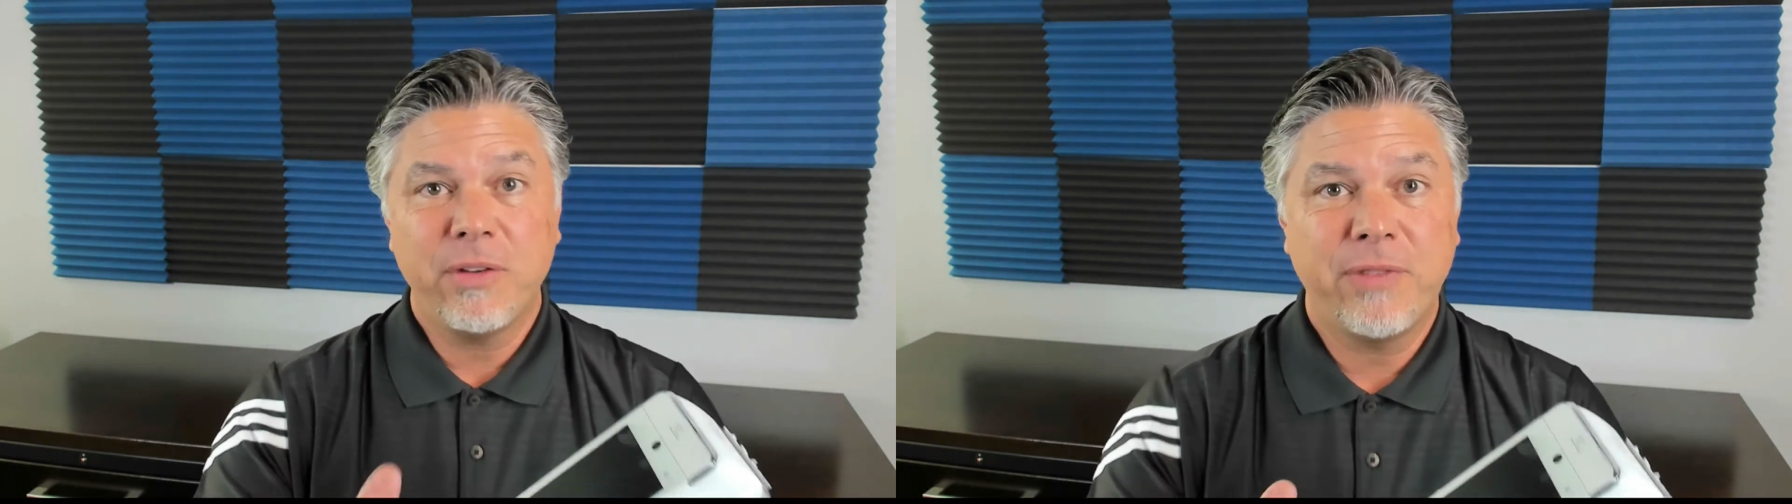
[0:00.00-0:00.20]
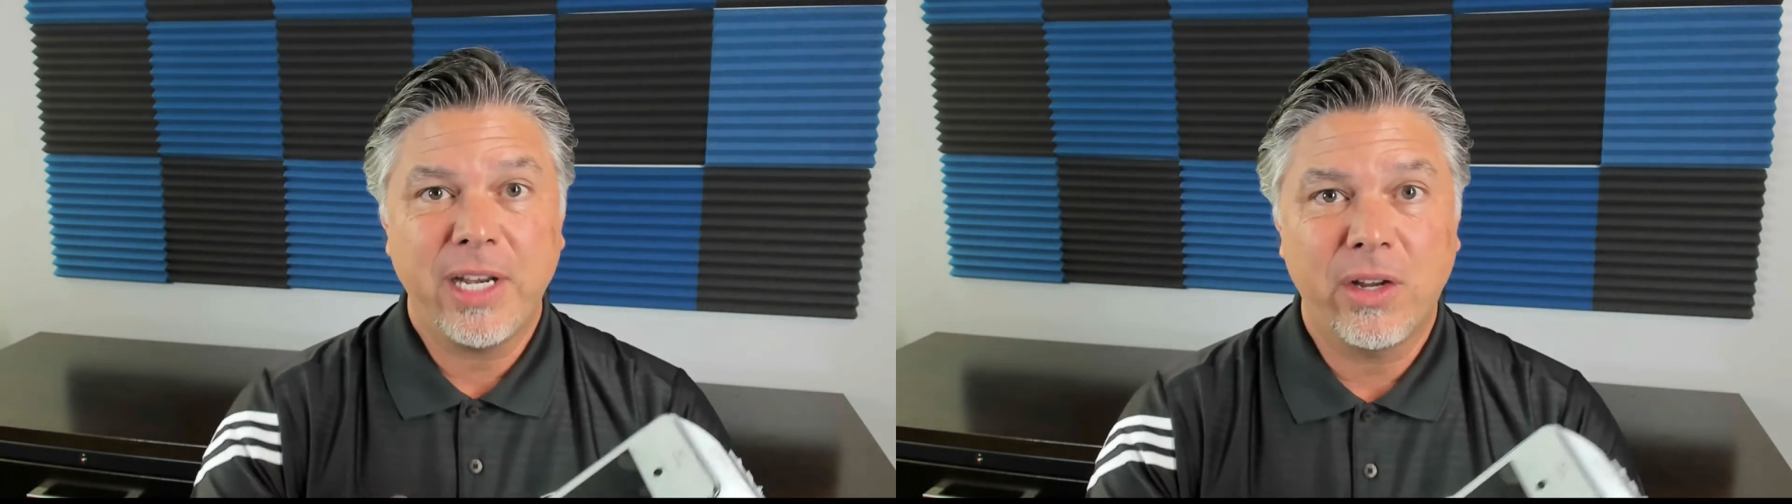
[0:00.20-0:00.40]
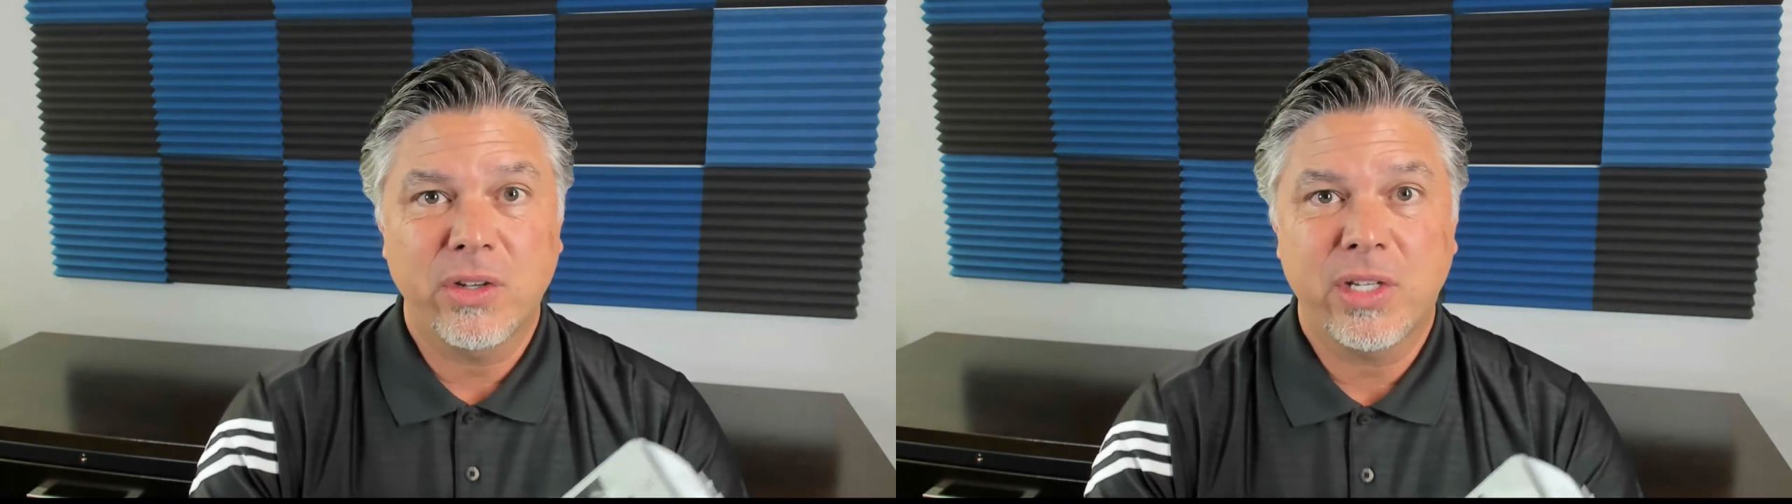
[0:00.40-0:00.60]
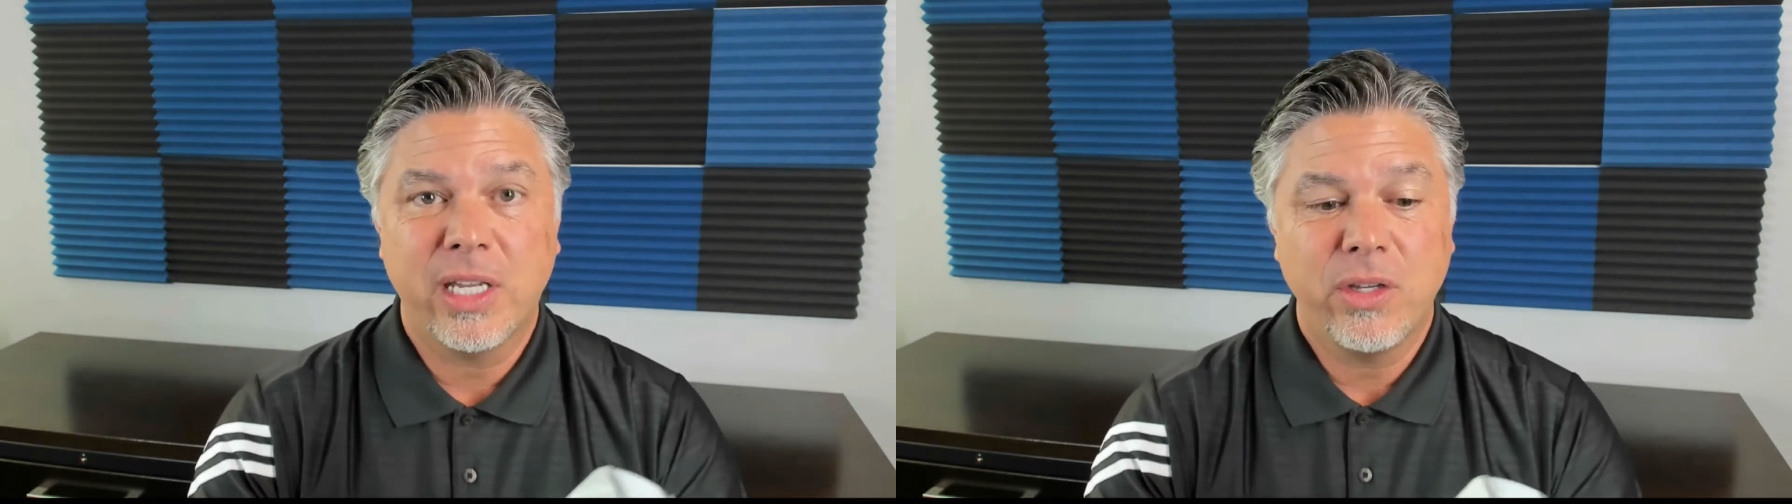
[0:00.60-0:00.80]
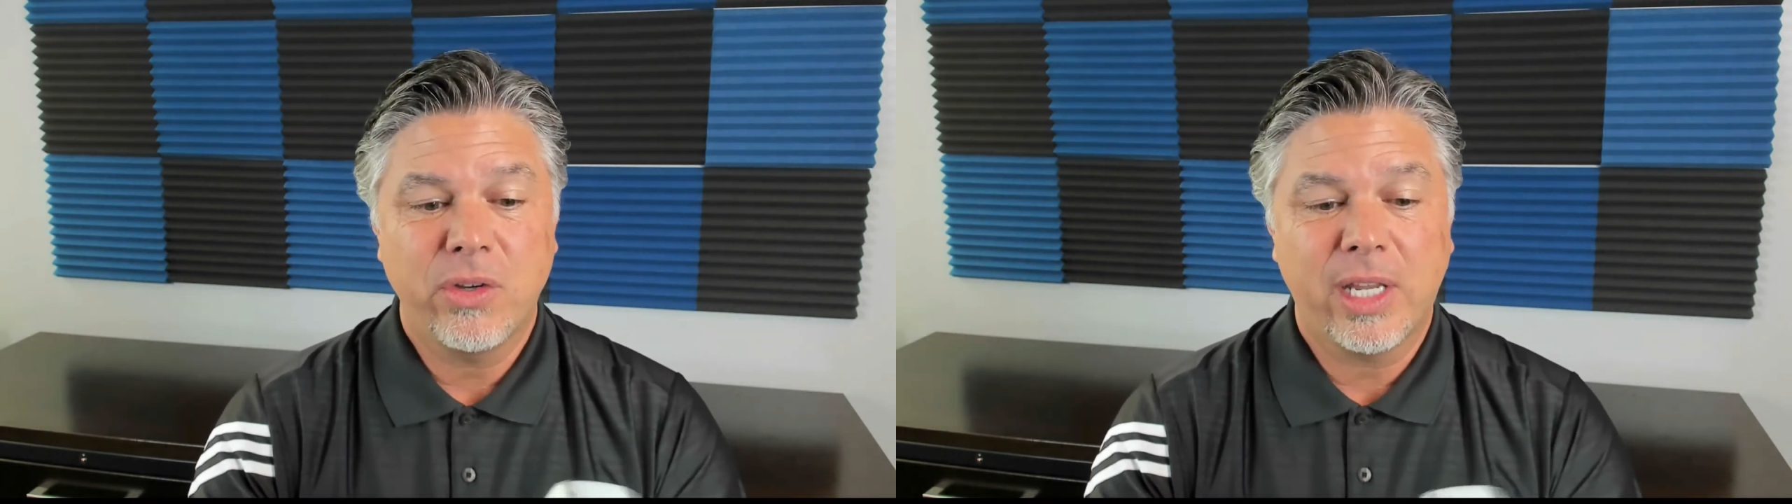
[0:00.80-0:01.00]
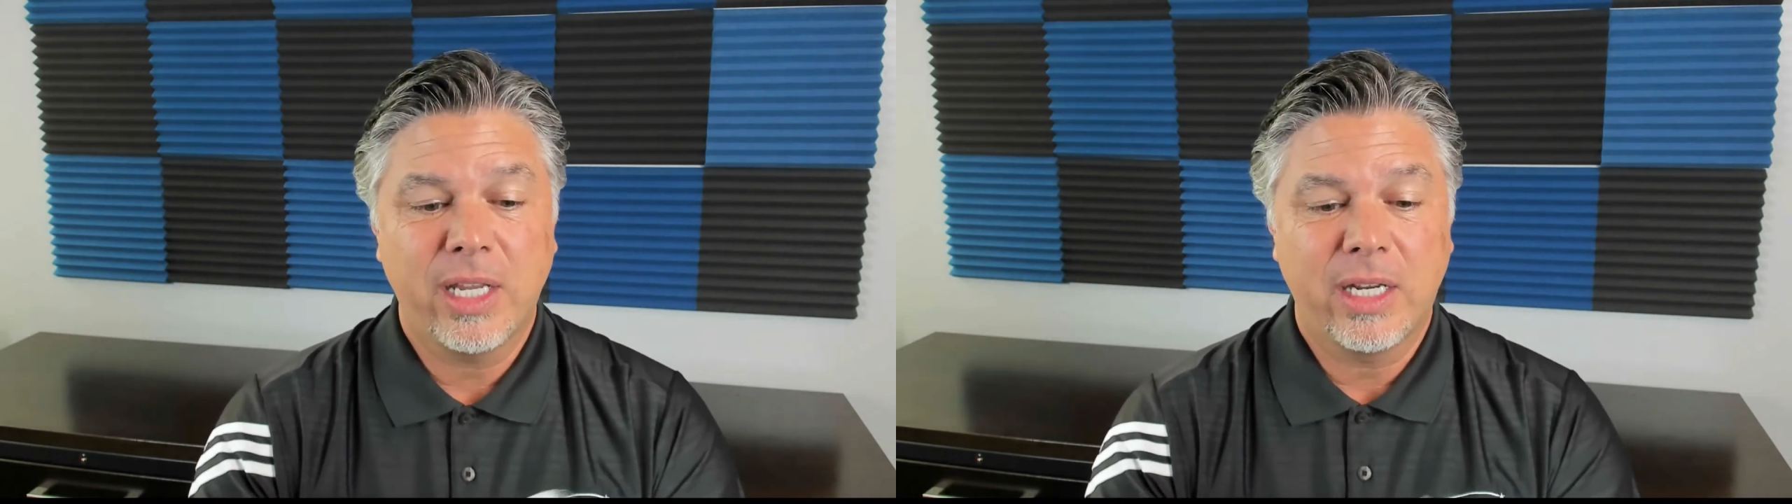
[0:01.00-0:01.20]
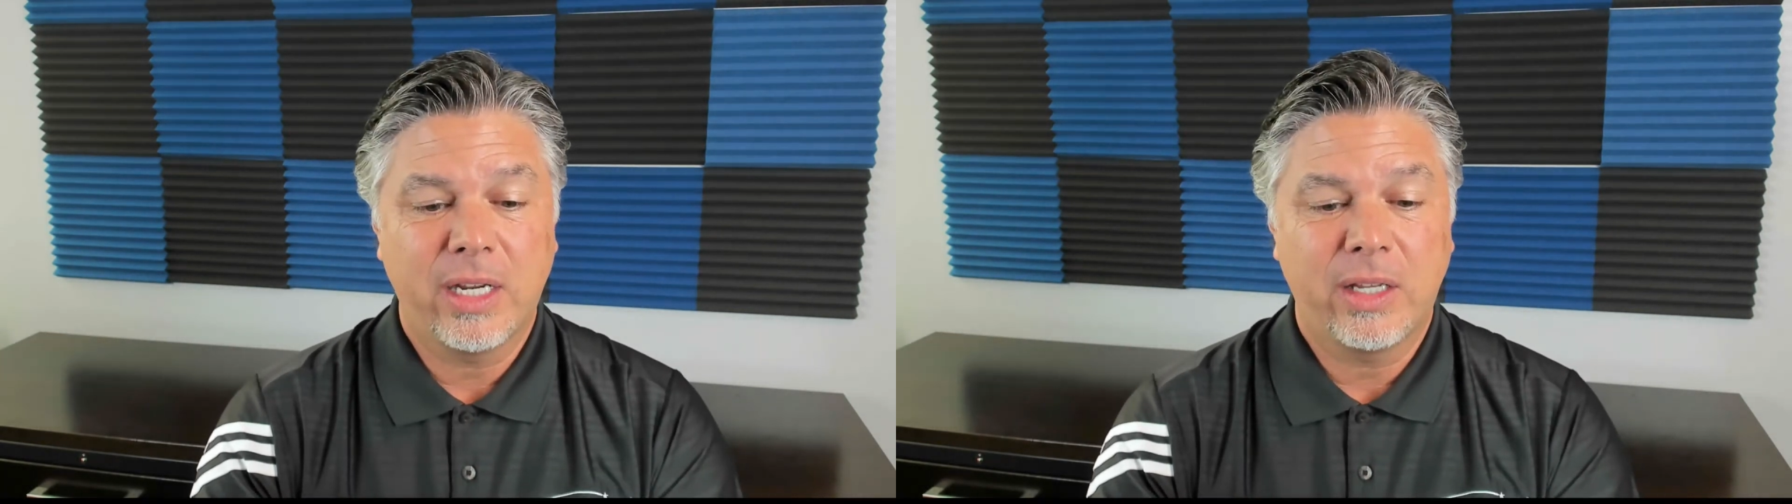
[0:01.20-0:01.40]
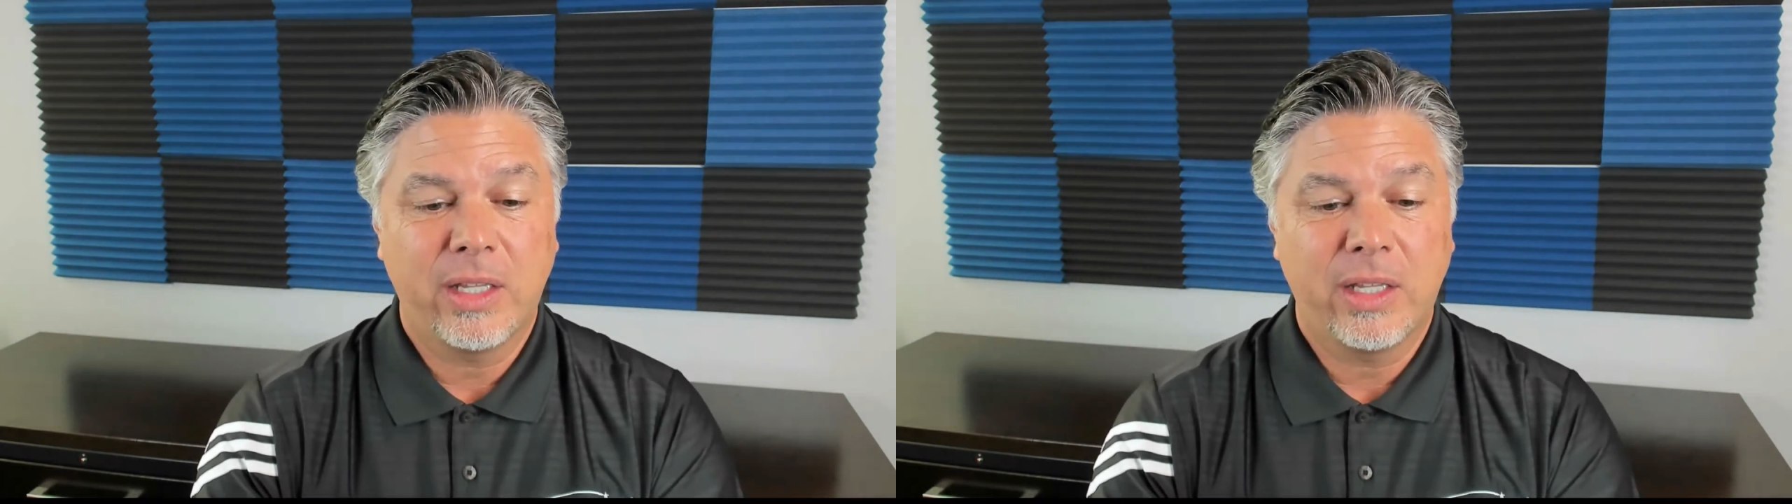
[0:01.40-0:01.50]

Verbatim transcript: videos that you can uh,